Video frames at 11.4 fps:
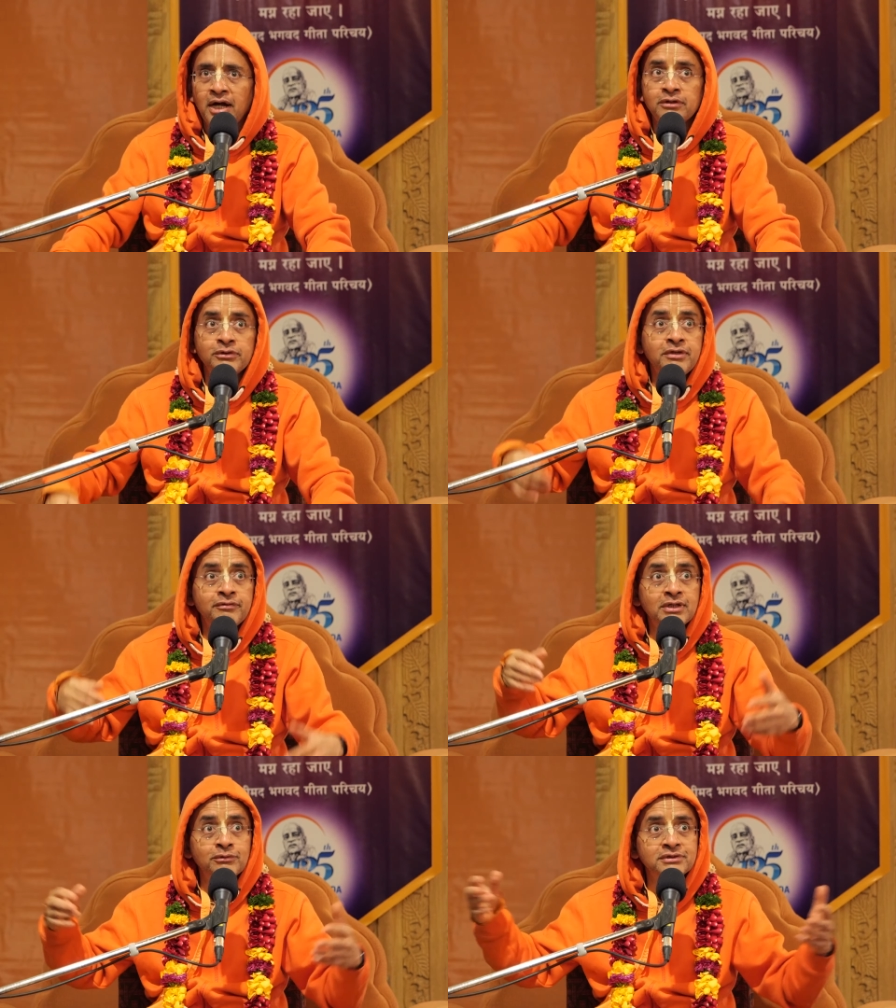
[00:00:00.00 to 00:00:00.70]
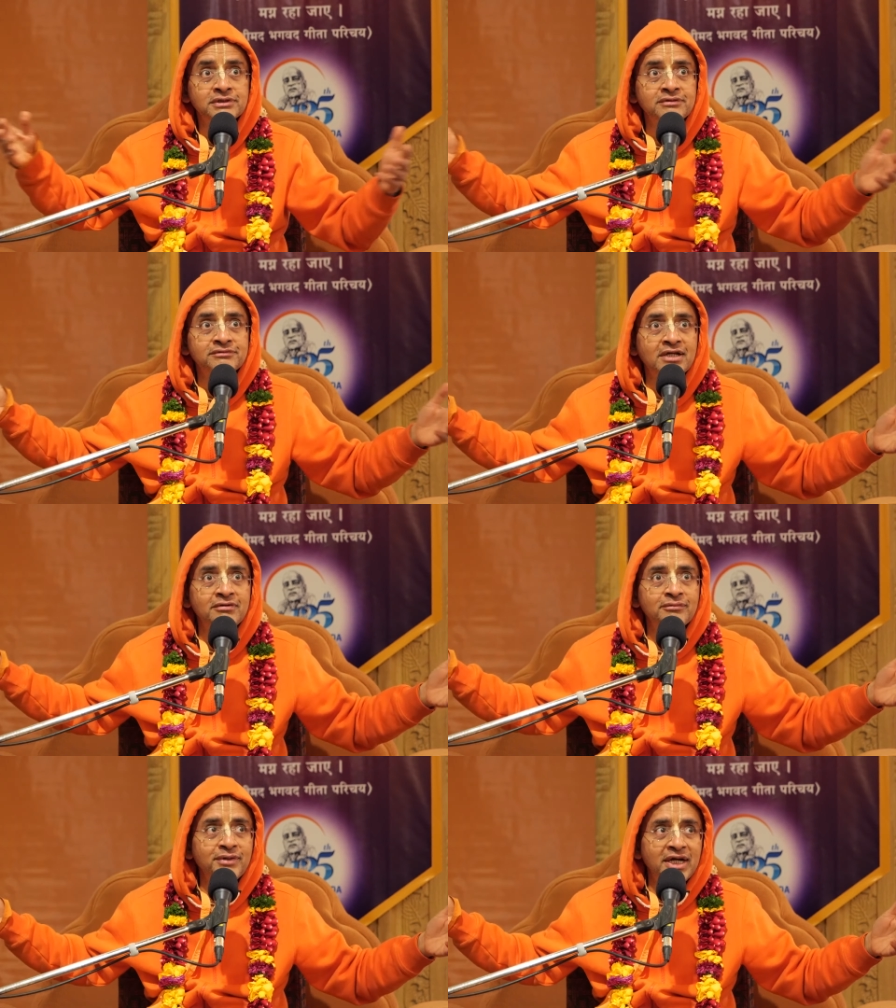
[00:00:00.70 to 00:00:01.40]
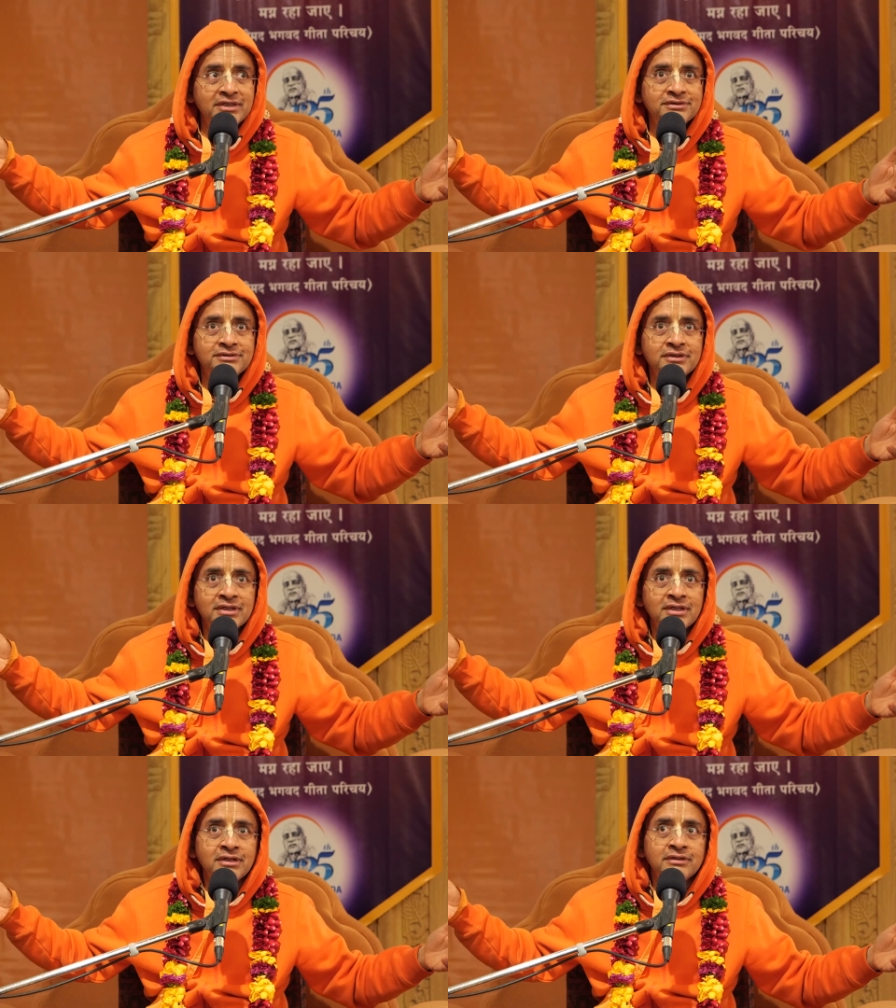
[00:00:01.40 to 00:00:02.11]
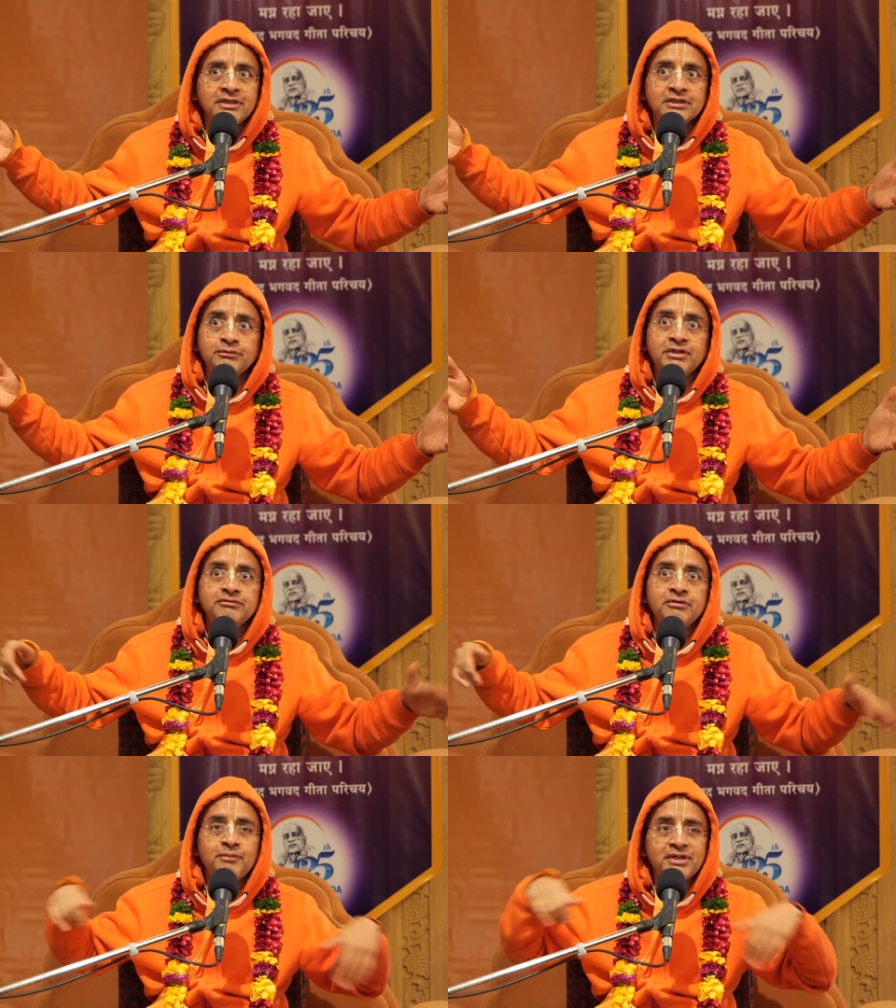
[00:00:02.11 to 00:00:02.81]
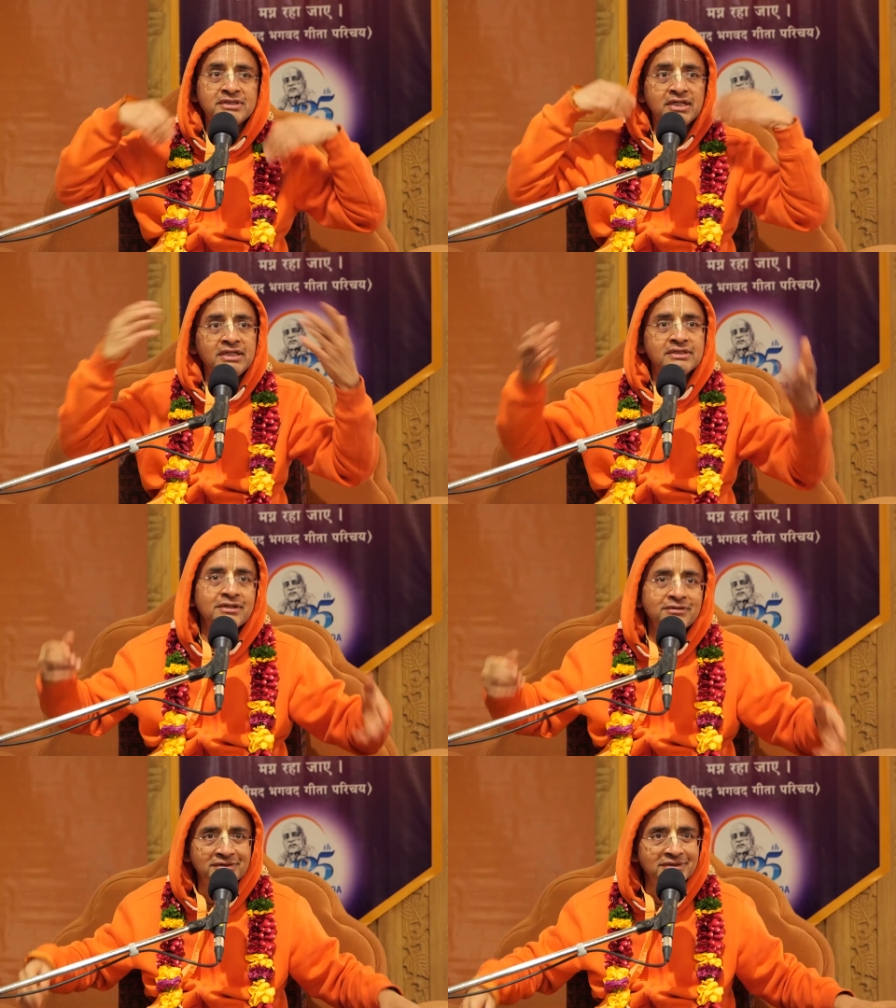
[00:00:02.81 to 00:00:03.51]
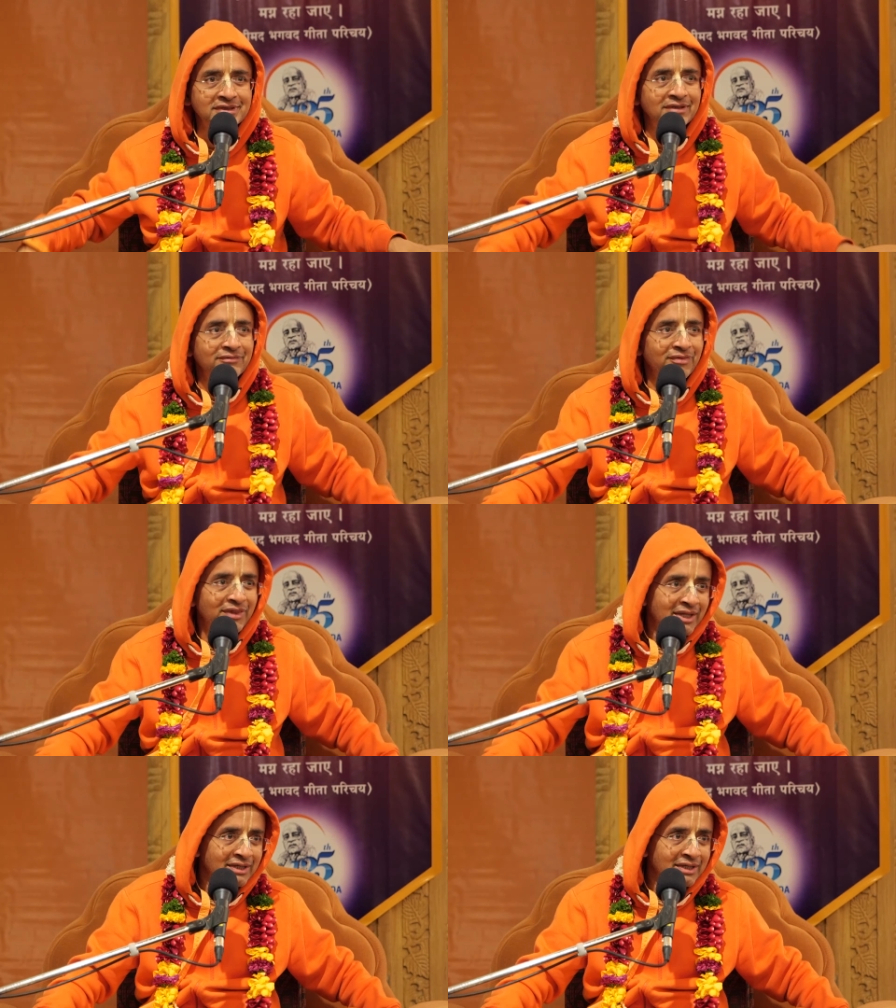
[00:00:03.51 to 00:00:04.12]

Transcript: Although there were thousands of servant maids, these queens will personally serve Krishna.